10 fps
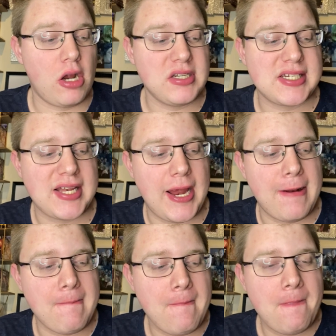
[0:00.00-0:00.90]

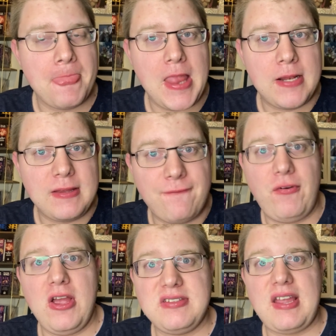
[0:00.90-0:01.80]
honestly the
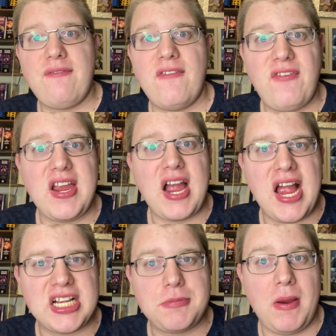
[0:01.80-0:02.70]
first ever thing
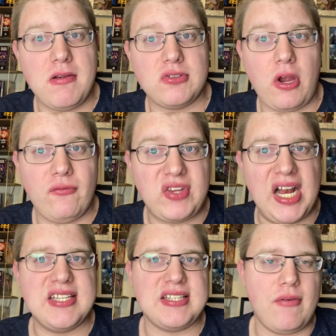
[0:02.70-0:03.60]
I experienced of
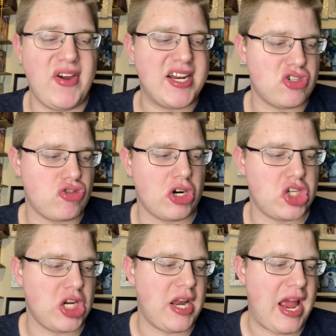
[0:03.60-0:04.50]
tallsnap
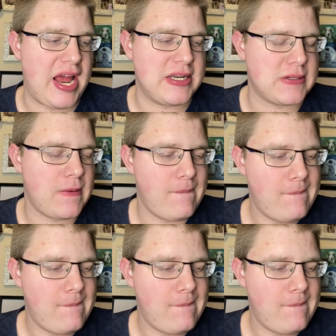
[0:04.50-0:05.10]
reconstruction. And